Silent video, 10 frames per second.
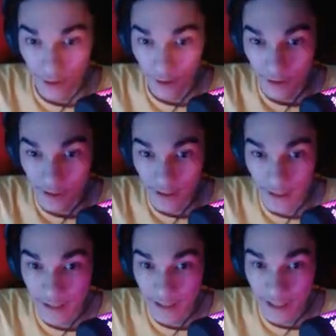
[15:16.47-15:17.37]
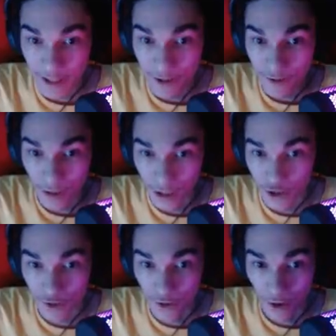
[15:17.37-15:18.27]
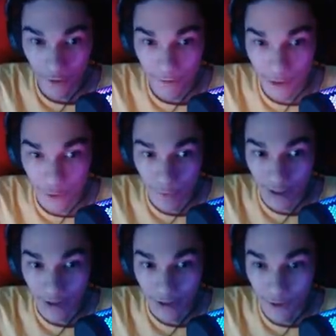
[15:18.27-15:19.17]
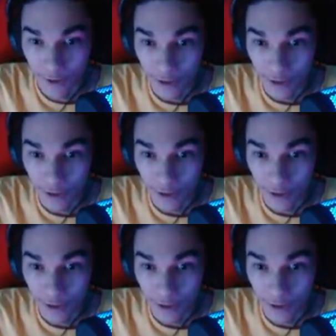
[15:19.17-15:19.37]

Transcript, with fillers: Is it in here? Actually, no, I don't think it would be in here.